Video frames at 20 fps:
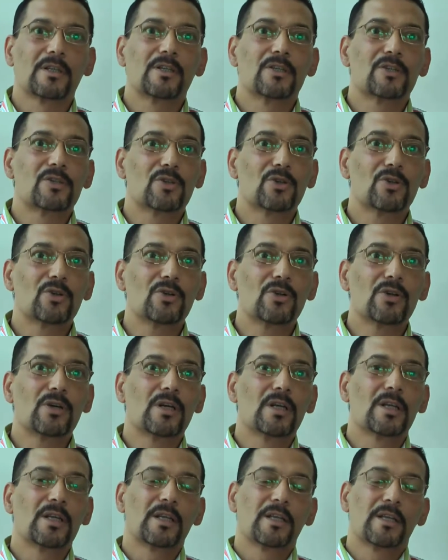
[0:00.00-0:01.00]
So
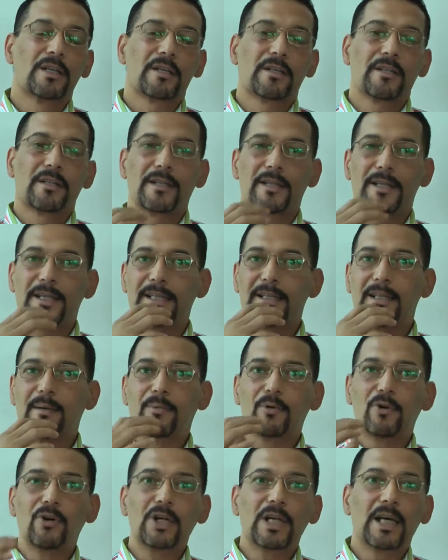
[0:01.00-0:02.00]
the
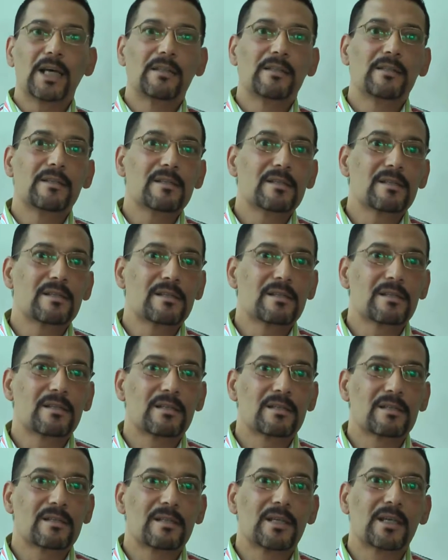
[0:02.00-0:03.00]
bone at this
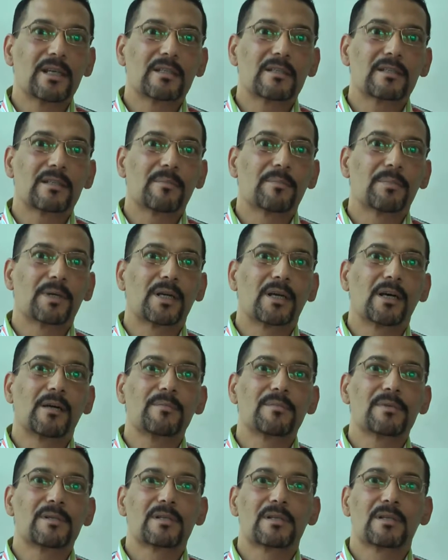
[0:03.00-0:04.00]
state
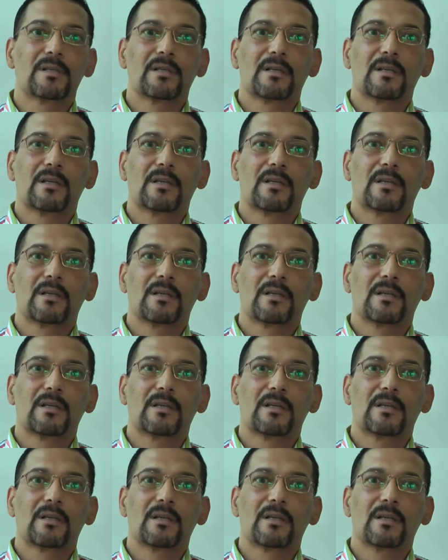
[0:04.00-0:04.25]
becomes